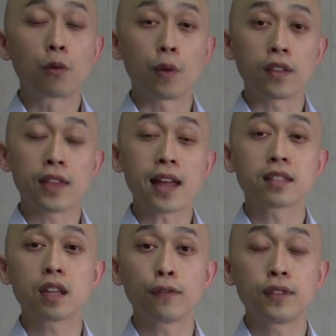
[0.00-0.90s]
Write that
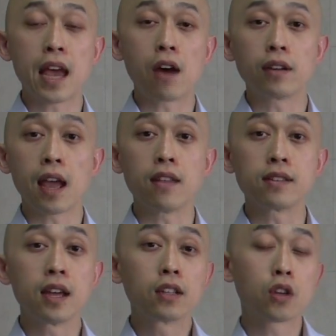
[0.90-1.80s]
stuff down
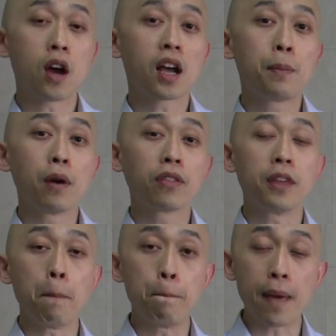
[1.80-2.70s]
and talk about
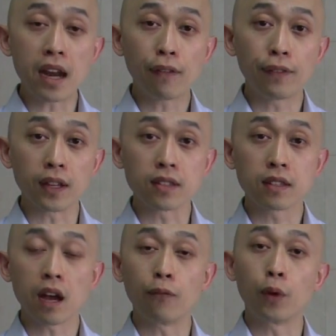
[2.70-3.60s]
the
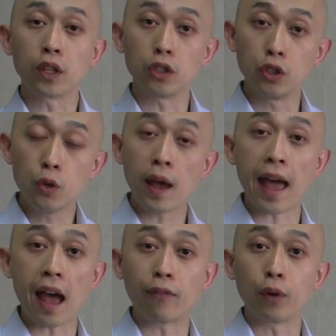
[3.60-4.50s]
benefits of what you
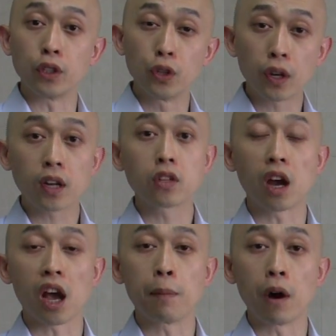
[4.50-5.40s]
have, what you're going to
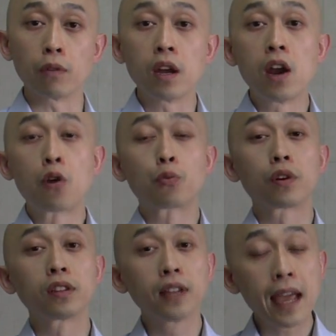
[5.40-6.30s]
talk about
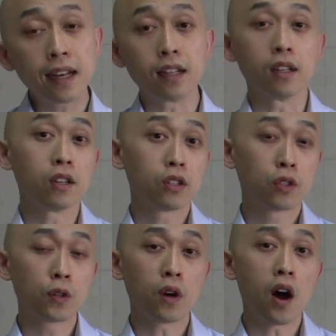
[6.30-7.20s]
related
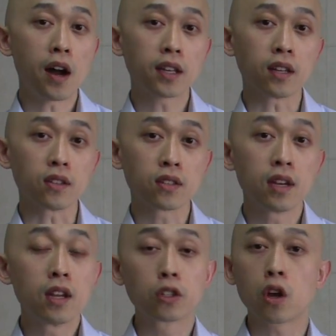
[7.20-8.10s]
to your audience.
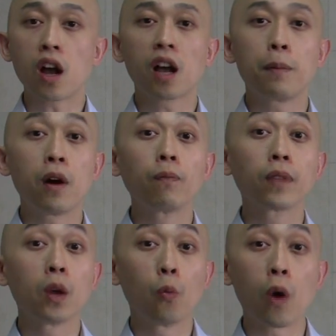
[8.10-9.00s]
Talk about
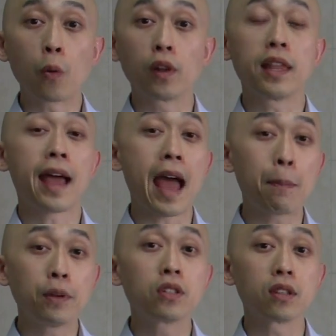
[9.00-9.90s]
what will
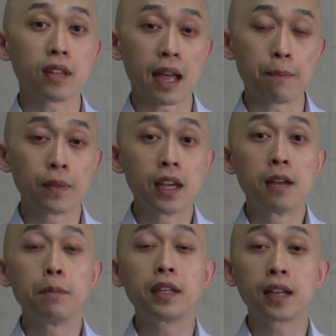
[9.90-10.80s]
happen to them
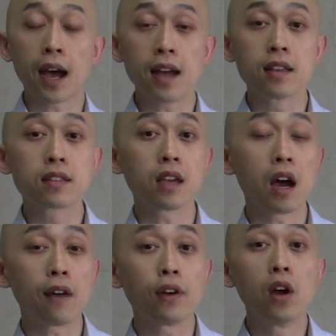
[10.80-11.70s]
because
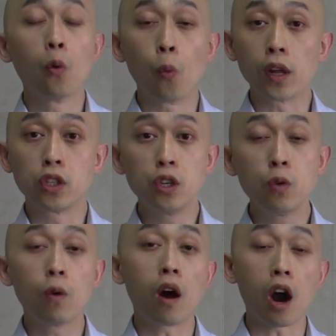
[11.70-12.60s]
of what
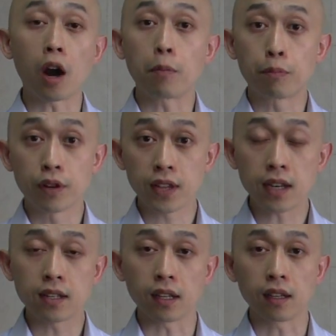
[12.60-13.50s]
you are
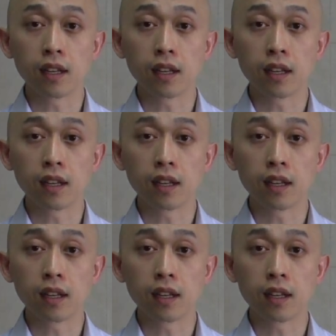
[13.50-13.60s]
presenting.